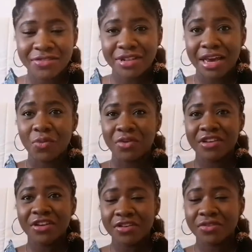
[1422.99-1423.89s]
saw that it
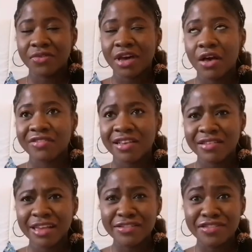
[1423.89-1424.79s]
was a herd of cows, I
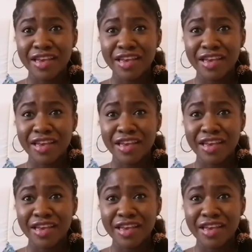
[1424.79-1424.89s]
said,